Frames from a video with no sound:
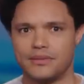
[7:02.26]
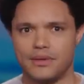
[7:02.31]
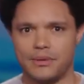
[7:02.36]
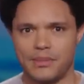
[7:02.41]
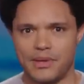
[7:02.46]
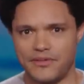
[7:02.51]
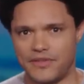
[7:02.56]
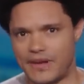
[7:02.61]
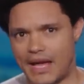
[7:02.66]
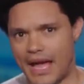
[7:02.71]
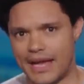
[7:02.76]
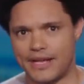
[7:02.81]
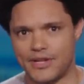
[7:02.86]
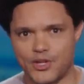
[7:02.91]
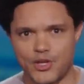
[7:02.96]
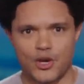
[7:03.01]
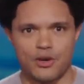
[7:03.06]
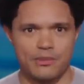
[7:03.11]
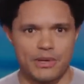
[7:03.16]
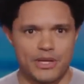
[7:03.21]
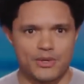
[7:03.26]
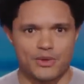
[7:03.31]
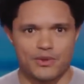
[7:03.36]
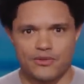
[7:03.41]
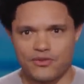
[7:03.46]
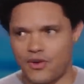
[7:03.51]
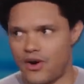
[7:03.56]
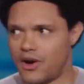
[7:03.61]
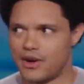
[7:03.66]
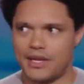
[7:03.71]
I mean, if a guy can turn me into a
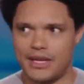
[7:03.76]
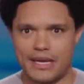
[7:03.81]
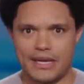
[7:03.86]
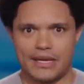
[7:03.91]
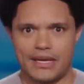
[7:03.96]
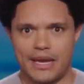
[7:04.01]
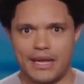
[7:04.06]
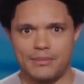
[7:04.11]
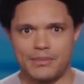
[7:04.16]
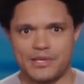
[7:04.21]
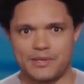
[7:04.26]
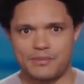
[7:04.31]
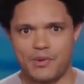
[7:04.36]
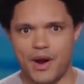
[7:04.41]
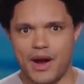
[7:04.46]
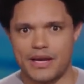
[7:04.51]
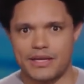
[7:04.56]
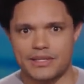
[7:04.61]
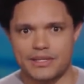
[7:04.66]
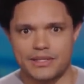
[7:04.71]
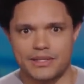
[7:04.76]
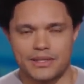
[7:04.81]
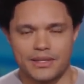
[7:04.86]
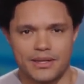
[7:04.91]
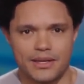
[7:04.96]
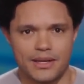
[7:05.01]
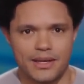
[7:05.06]
frog, he can name his price.